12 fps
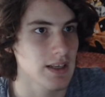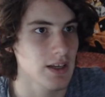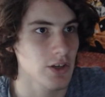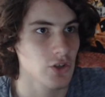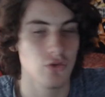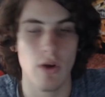
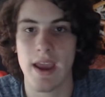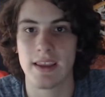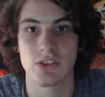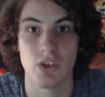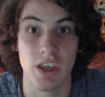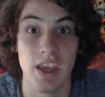Trying
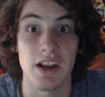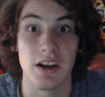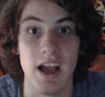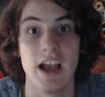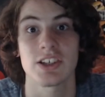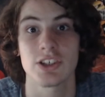to kill
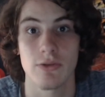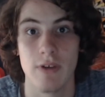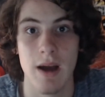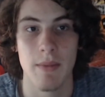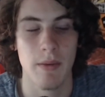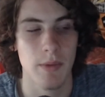
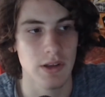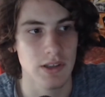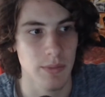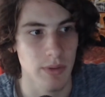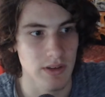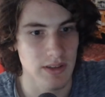Hashirama
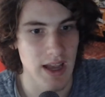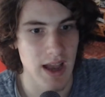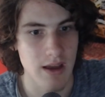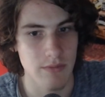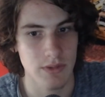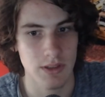multiple
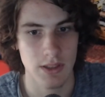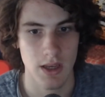times.